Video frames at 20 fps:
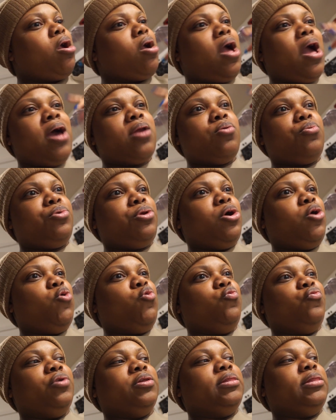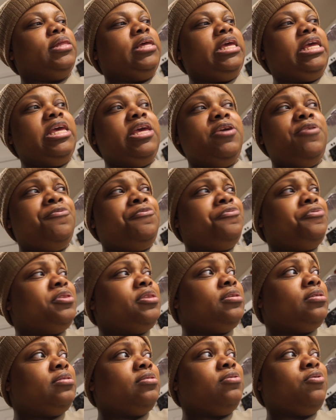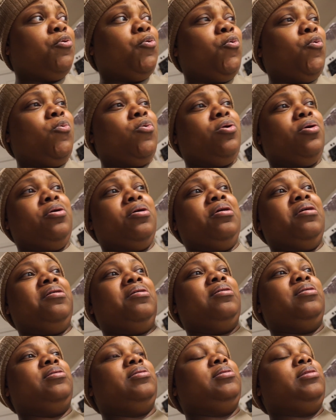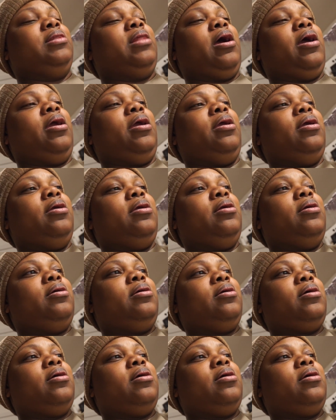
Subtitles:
I don't know, relieved, or like